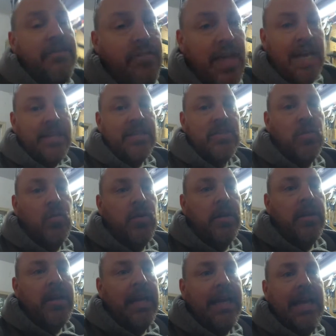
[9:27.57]
If that doesn't
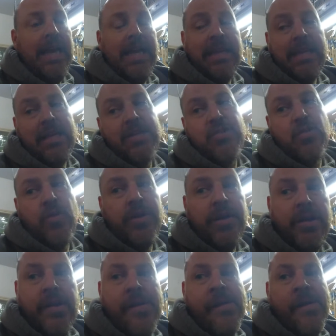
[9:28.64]
work and I can't get that
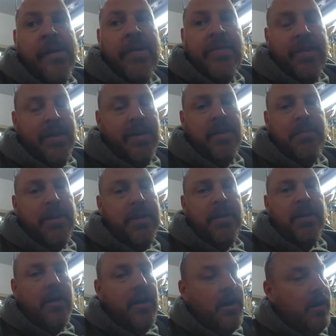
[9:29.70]
sorted, then it'll be
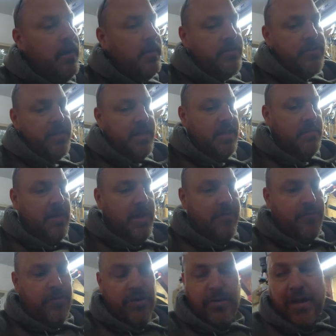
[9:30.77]
to eBay
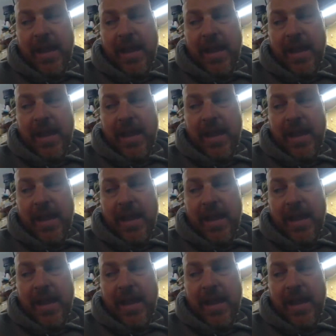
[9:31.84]
for a new